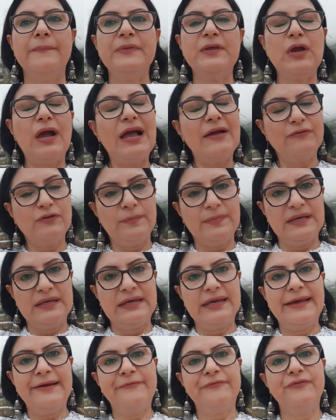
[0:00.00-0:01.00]
You have to be
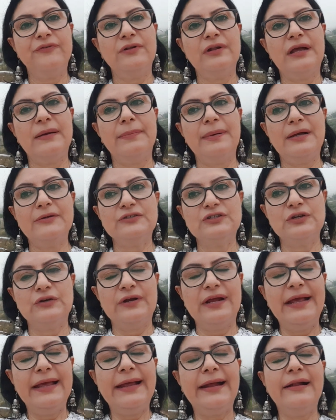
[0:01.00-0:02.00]
careful about your
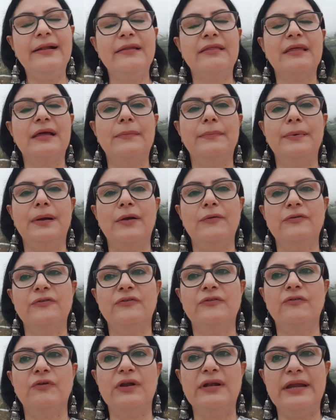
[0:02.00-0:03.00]
health, about
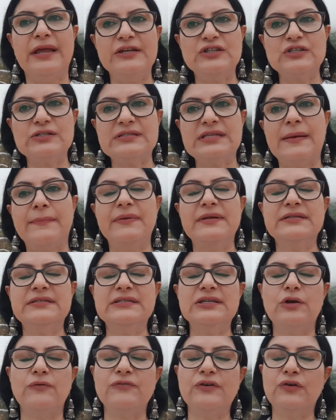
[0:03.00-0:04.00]
the relation
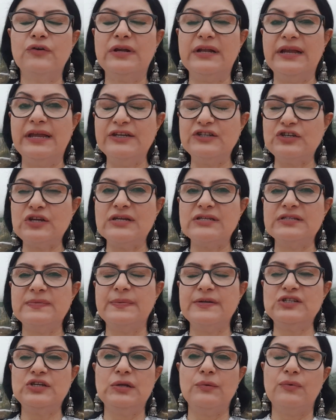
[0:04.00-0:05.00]
stability of your relations,
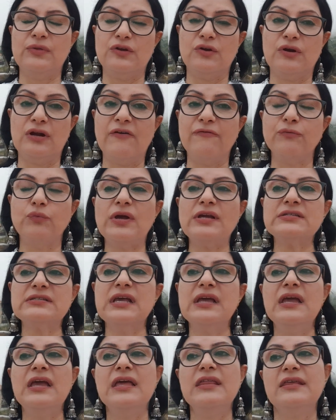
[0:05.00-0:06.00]
especially with your loved
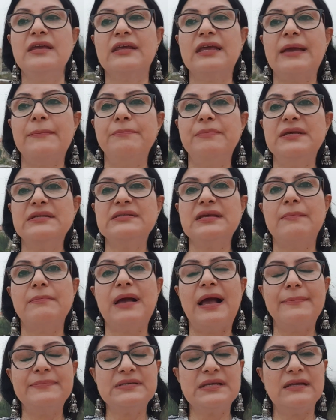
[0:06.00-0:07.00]
ones. There can be
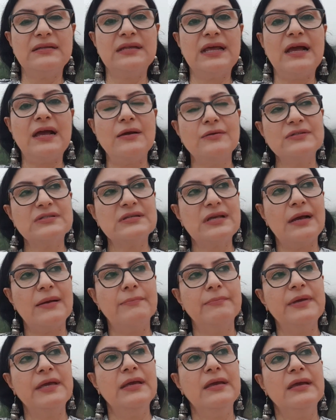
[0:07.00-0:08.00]
some ups and downs,
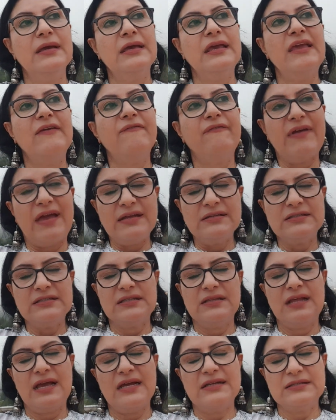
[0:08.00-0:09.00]
some events
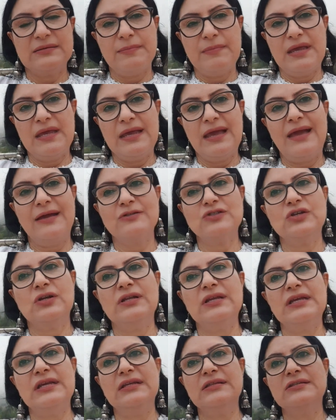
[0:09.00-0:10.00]
that may
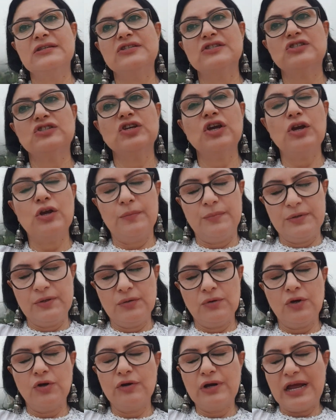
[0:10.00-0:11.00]
actually disturb
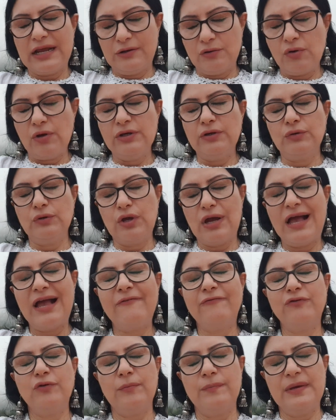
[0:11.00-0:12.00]
you or annoy you. You
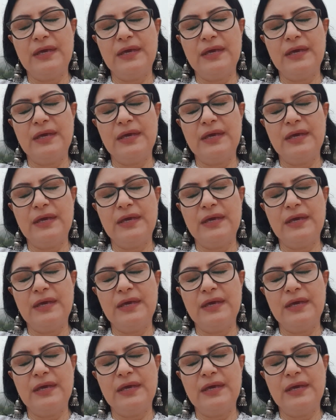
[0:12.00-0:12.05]
have to